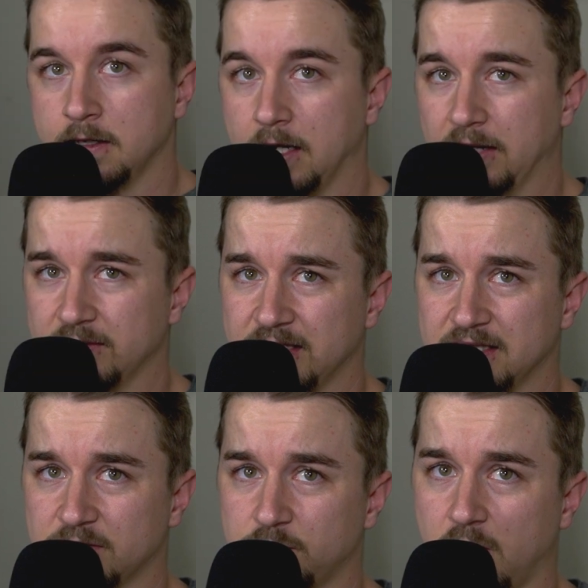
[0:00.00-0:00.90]
I would say
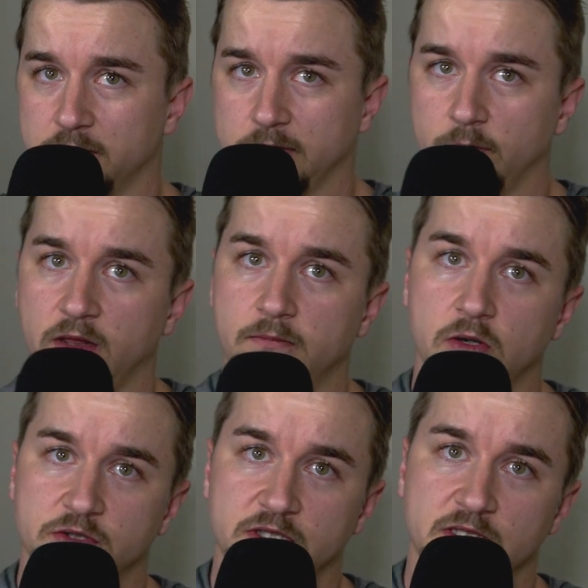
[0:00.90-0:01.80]
this is probably one of the
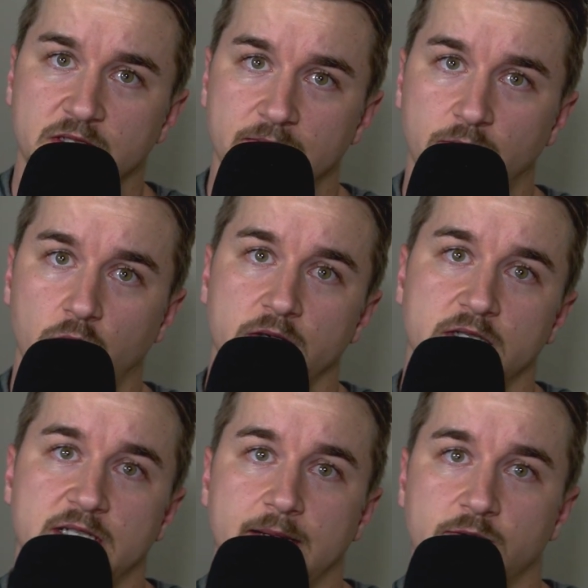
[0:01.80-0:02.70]
most important
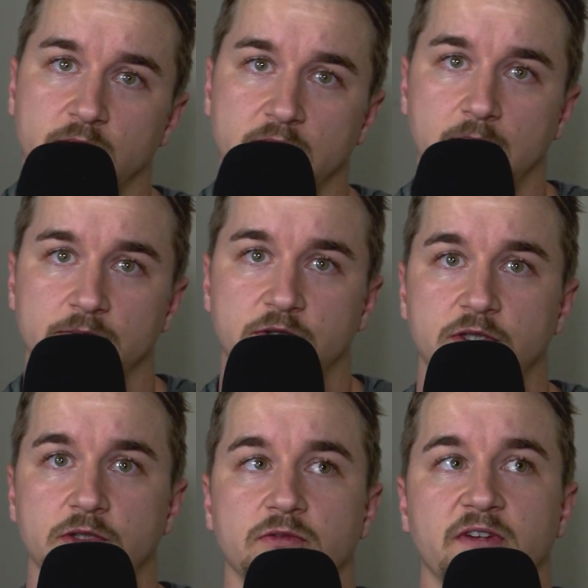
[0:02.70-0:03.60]
steps when it comes
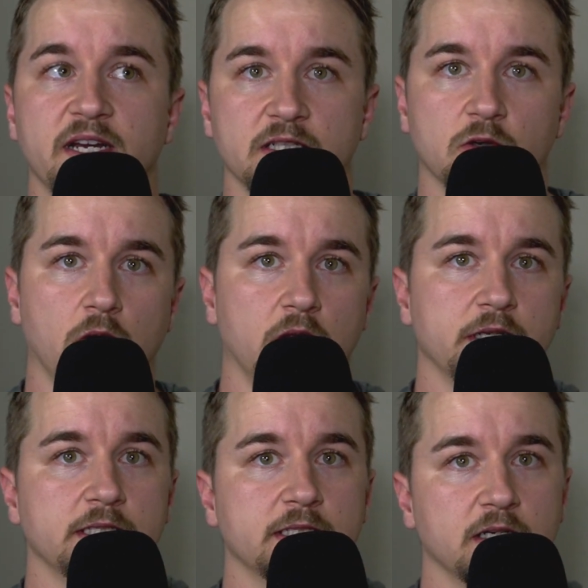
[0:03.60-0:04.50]
to vetting the
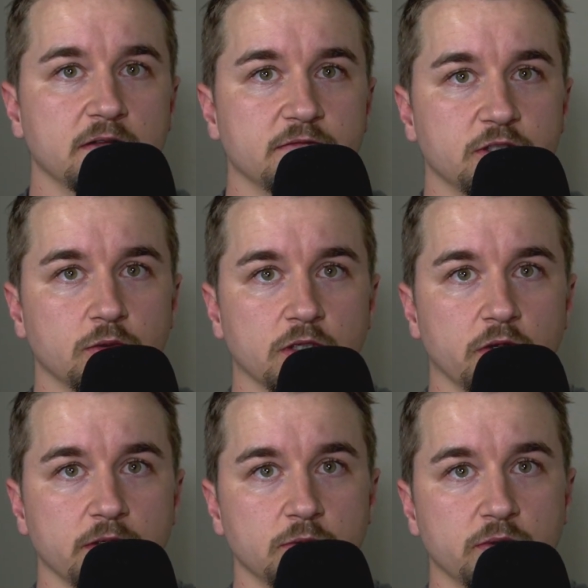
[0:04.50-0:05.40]
quality of your
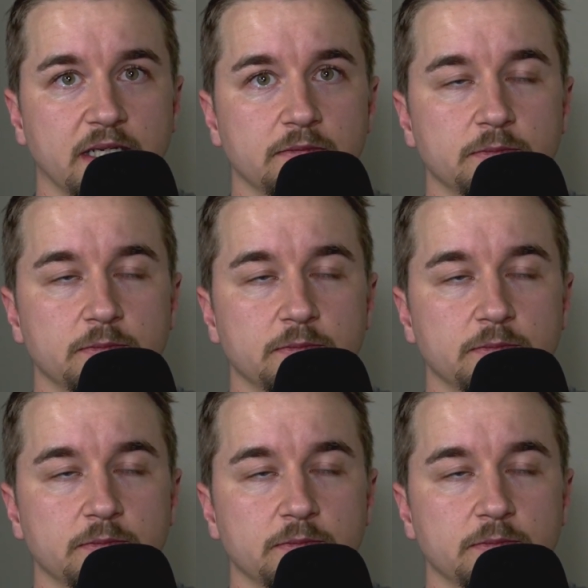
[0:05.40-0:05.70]
coding bootcamp,